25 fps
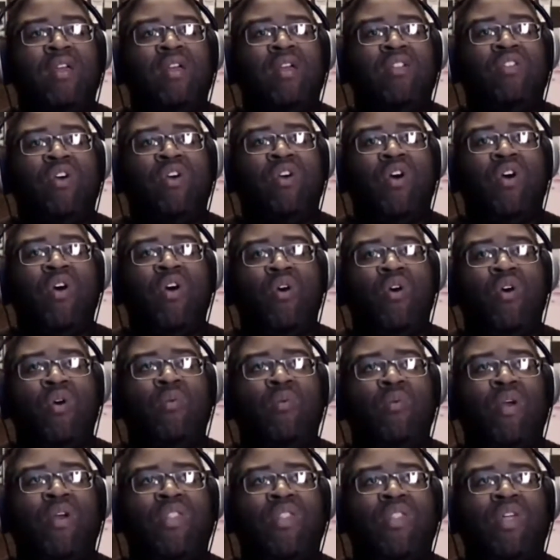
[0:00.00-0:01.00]

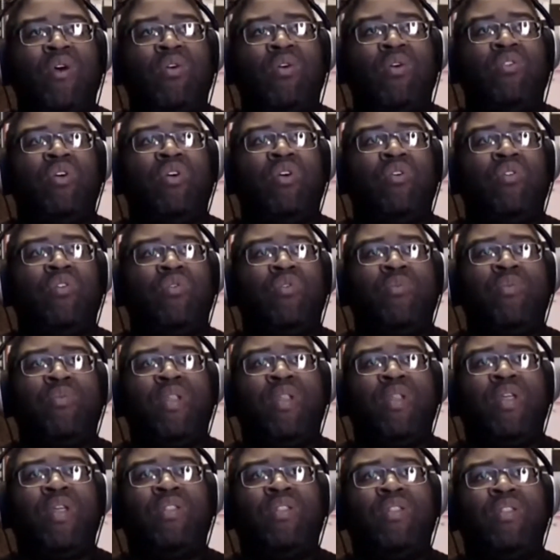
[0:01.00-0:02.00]
So those were
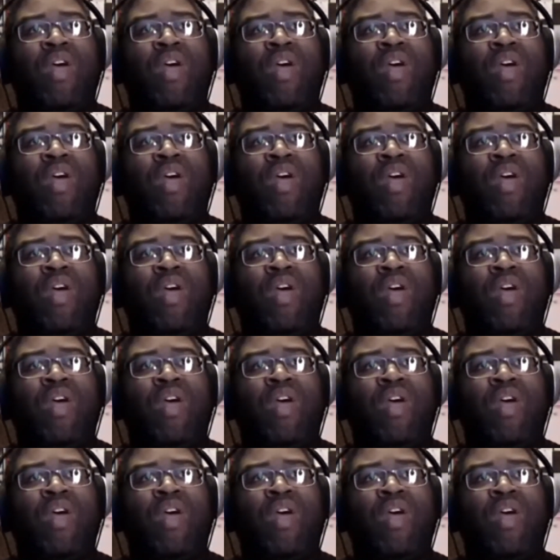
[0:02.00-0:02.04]
pretty.